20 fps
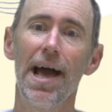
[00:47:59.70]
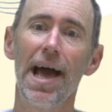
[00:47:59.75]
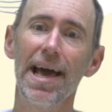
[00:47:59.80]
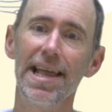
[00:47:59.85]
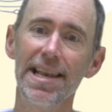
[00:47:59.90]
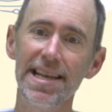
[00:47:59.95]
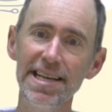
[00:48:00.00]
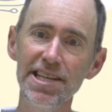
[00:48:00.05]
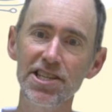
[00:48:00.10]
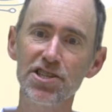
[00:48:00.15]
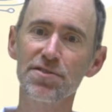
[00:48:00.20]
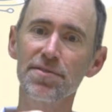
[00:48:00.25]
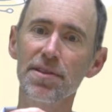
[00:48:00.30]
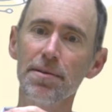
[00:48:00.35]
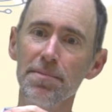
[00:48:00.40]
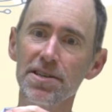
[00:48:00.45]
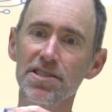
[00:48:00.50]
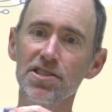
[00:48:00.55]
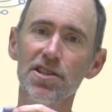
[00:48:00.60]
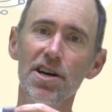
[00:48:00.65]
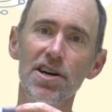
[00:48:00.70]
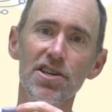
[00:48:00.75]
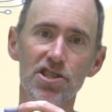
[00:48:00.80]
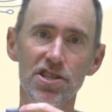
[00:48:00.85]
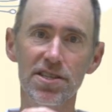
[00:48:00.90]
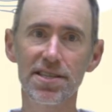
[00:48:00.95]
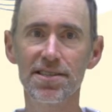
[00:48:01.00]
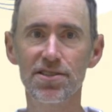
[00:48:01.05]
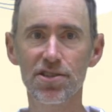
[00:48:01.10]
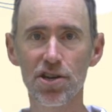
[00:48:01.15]
And each of them has
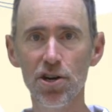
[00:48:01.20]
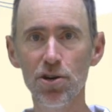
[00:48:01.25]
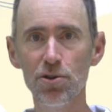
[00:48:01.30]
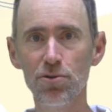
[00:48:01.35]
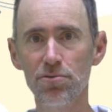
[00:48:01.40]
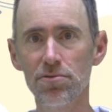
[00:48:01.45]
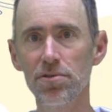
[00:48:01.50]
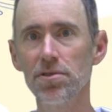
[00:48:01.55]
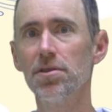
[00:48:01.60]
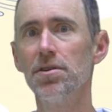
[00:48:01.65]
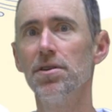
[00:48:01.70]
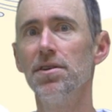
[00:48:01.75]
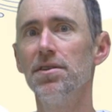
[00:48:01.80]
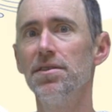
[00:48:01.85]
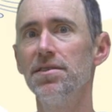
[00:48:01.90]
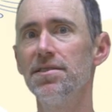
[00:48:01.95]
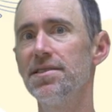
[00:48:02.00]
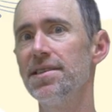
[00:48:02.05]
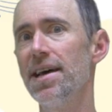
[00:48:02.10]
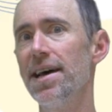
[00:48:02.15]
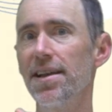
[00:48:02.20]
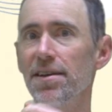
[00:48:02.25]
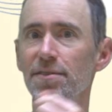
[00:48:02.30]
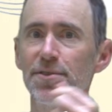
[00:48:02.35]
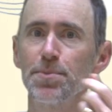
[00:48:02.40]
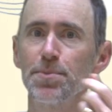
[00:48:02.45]
launched its own set of